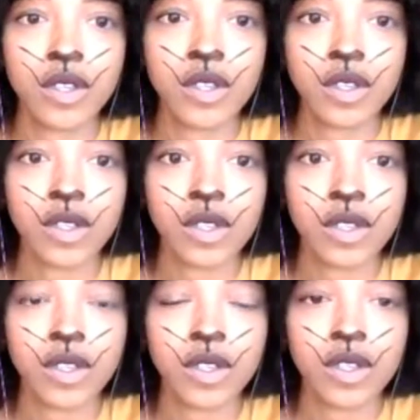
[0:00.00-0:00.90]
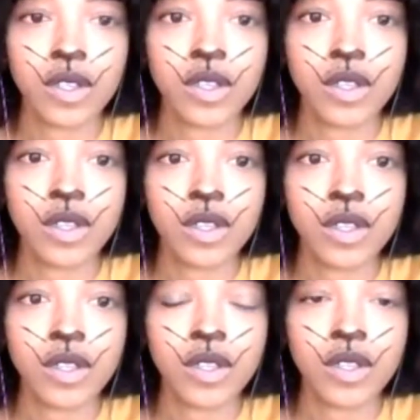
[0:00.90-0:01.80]

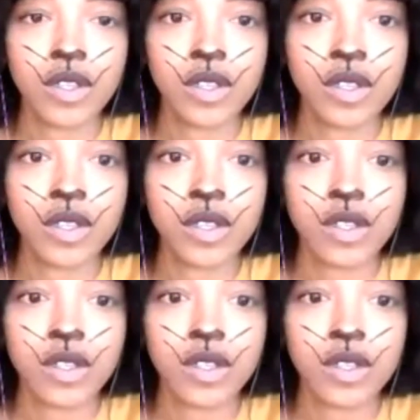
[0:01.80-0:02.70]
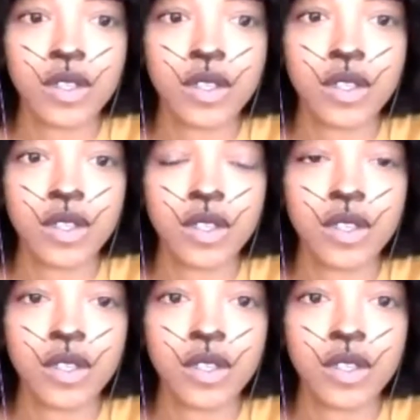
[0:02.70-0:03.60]

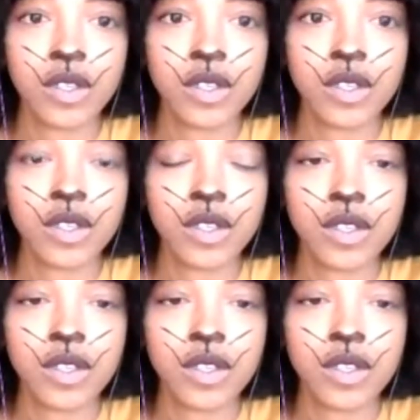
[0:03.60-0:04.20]
No words are spoken by the person on screen.